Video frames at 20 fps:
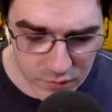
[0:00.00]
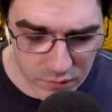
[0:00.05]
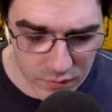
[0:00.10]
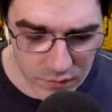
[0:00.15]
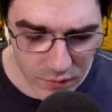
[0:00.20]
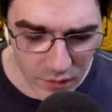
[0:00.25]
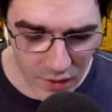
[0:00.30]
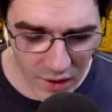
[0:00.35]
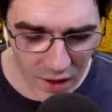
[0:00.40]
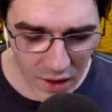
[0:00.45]

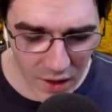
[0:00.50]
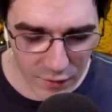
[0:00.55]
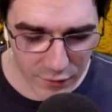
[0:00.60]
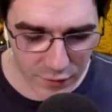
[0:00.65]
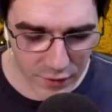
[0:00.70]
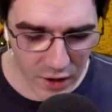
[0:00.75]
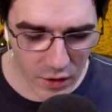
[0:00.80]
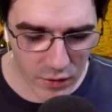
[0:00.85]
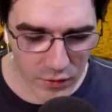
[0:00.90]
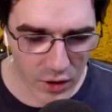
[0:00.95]
have
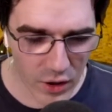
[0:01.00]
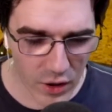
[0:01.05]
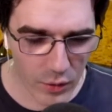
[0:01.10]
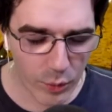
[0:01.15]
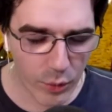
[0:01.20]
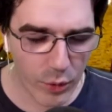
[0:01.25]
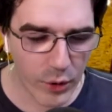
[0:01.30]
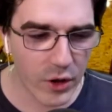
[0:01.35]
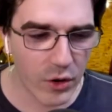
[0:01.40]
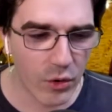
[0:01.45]
found uh,
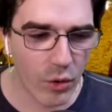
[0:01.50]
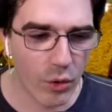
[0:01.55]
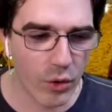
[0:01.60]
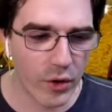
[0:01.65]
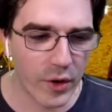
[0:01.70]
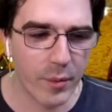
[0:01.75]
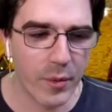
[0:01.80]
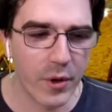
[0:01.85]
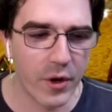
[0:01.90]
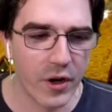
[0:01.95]
pretty cool
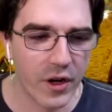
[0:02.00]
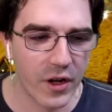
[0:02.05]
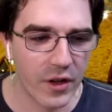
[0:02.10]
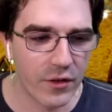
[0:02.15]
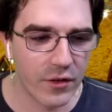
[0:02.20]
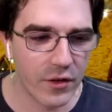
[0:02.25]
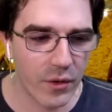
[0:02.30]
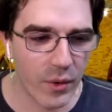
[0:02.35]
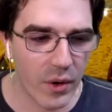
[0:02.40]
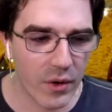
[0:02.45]
communities
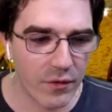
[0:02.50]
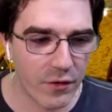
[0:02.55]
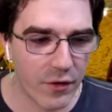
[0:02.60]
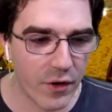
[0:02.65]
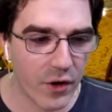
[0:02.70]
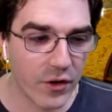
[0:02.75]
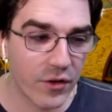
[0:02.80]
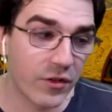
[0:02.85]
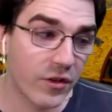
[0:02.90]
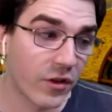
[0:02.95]
around various
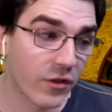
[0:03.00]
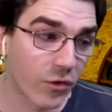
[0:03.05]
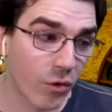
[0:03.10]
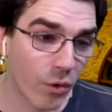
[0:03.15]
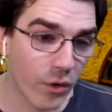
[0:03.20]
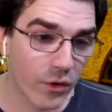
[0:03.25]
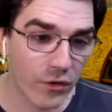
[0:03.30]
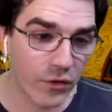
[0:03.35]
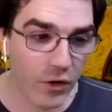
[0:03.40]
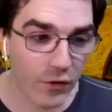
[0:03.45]
Discord
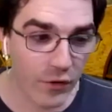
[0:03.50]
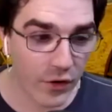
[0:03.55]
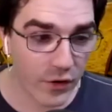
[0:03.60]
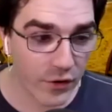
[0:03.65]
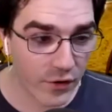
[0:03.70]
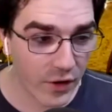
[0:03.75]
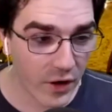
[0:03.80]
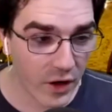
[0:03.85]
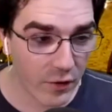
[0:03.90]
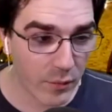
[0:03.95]
servers that
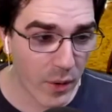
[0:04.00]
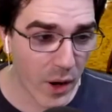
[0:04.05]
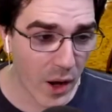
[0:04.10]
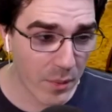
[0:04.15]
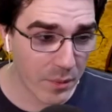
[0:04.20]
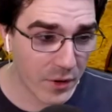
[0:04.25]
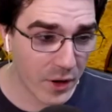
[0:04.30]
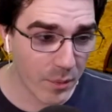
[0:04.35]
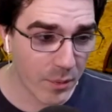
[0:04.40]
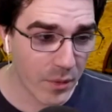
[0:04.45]
have popped
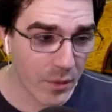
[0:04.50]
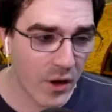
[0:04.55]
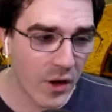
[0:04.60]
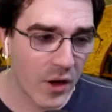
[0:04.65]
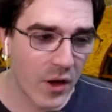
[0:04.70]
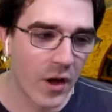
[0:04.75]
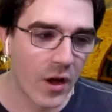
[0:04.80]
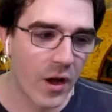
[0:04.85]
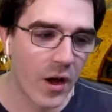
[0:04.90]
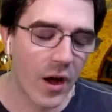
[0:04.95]
up.
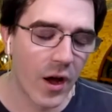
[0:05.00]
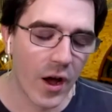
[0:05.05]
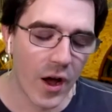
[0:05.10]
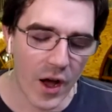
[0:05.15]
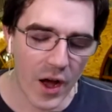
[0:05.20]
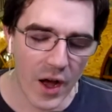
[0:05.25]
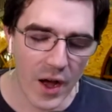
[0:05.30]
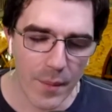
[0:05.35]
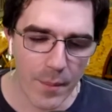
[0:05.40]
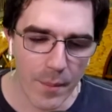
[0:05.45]

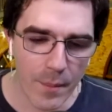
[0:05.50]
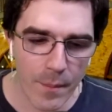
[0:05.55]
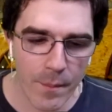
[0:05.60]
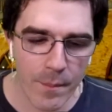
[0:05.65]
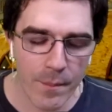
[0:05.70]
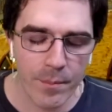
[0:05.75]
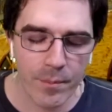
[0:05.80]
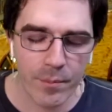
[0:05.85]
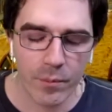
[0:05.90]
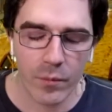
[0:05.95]
Um,
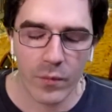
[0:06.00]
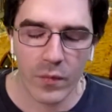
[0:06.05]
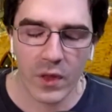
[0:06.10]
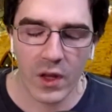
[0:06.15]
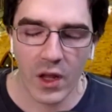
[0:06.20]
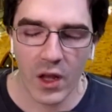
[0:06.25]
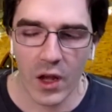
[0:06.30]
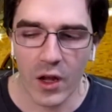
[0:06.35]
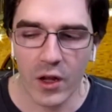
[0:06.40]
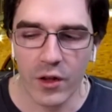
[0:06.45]

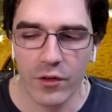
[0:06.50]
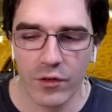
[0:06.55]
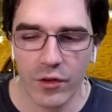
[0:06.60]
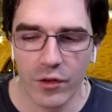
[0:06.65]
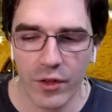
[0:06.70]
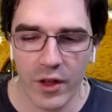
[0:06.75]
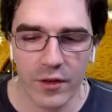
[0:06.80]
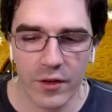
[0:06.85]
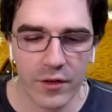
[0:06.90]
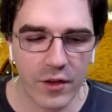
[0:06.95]
and so
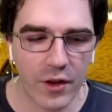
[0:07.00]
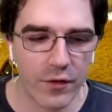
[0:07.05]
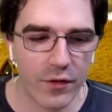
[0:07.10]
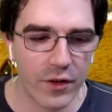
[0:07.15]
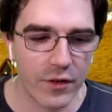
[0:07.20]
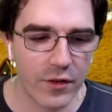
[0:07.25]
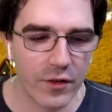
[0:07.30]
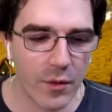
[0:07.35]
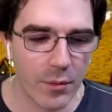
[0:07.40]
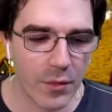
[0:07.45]
that's definitely
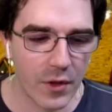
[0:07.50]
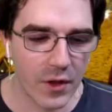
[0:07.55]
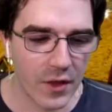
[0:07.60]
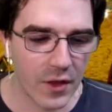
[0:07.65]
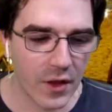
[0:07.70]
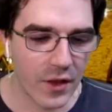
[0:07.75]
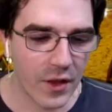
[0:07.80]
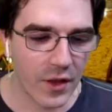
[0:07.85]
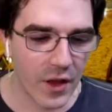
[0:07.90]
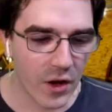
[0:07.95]
something that
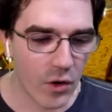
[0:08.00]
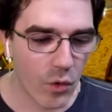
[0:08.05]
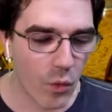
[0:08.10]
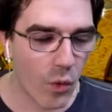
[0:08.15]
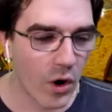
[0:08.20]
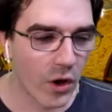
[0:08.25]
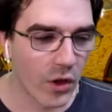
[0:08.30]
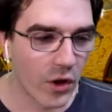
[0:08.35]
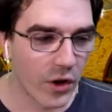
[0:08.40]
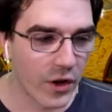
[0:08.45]
like we're
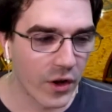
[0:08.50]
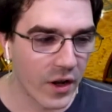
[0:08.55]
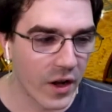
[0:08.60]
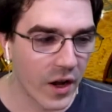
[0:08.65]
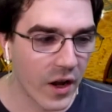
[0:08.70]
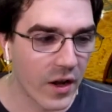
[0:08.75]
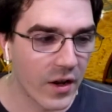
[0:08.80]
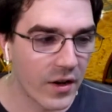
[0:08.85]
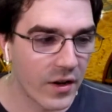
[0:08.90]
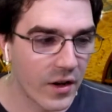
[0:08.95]
looking at
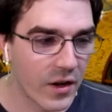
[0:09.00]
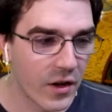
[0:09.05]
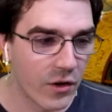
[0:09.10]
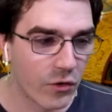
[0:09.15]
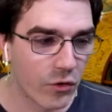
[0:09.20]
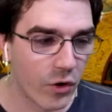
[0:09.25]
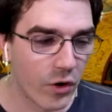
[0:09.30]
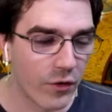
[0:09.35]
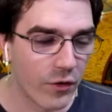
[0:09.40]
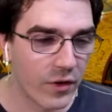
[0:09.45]
sort
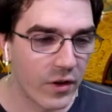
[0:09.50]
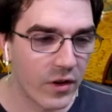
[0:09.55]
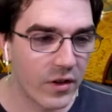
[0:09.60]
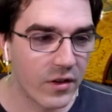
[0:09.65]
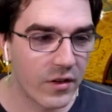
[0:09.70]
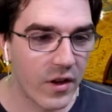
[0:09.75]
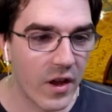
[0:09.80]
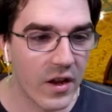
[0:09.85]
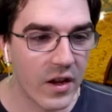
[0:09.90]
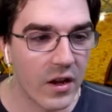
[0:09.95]
of
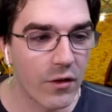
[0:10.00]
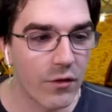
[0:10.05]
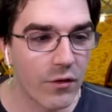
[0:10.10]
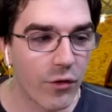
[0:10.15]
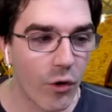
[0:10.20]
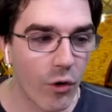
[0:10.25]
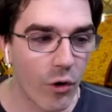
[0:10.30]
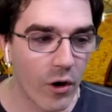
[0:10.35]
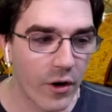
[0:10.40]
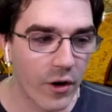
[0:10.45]
taking
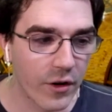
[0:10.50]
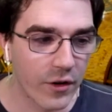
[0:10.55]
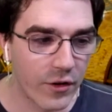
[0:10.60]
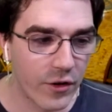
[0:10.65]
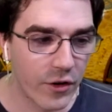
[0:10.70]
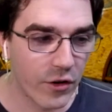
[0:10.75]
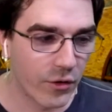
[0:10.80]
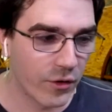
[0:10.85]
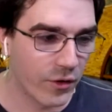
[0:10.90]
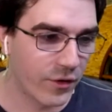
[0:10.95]
forward too
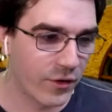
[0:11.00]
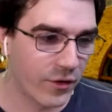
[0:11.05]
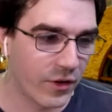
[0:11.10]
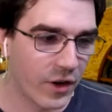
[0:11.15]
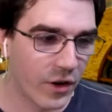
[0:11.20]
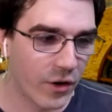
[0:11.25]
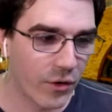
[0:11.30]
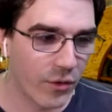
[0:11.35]
is, you know,